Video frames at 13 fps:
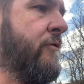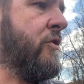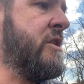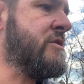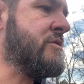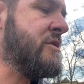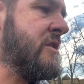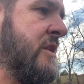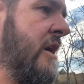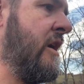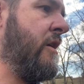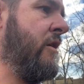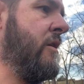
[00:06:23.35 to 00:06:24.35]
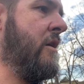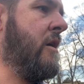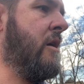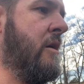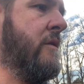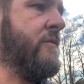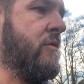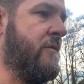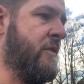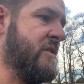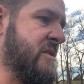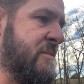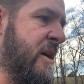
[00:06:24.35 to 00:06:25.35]
freezers in there, sort of
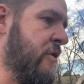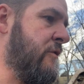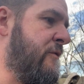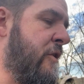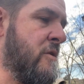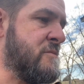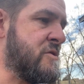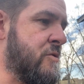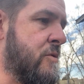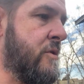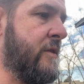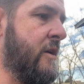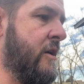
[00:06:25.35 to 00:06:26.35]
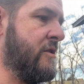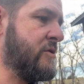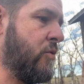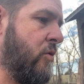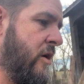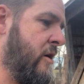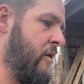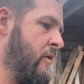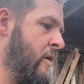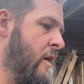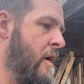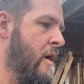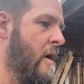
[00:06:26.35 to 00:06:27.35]
a semi-little farm store in there as well.
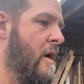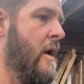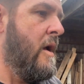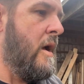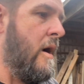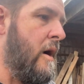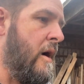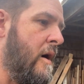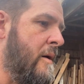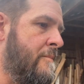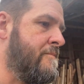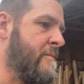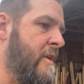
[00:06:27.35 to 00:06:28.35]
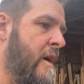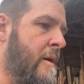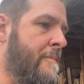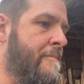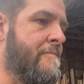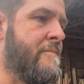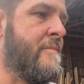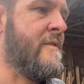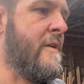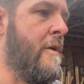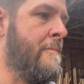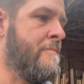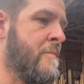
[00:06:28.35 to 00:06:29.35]
Yeah,
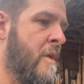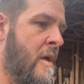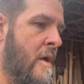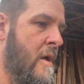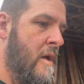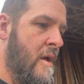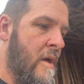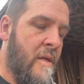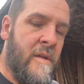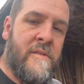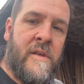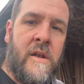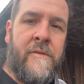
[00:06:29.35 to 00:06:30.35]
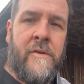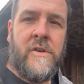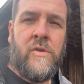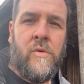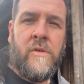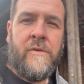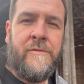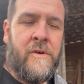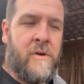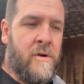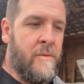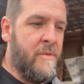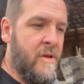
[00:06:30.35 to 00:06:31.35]
so that's kind of our tour of the
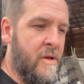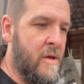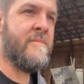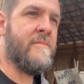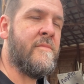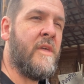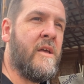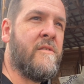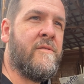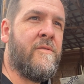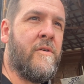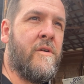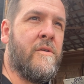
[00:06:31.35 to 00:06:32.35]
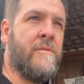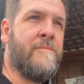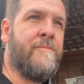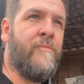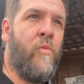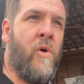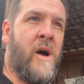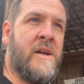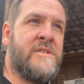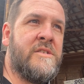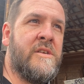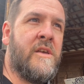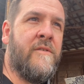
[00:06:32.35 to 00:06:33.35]
farm. Thanks for
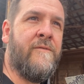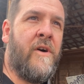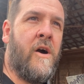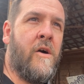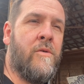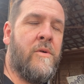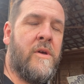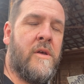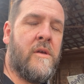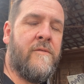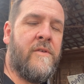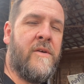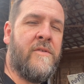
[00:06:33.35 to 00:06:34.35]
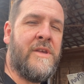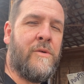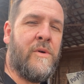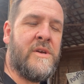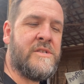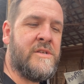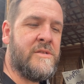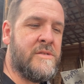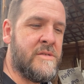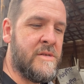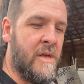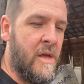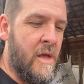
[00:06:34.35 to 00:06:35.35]
watching and following. If you have any questions,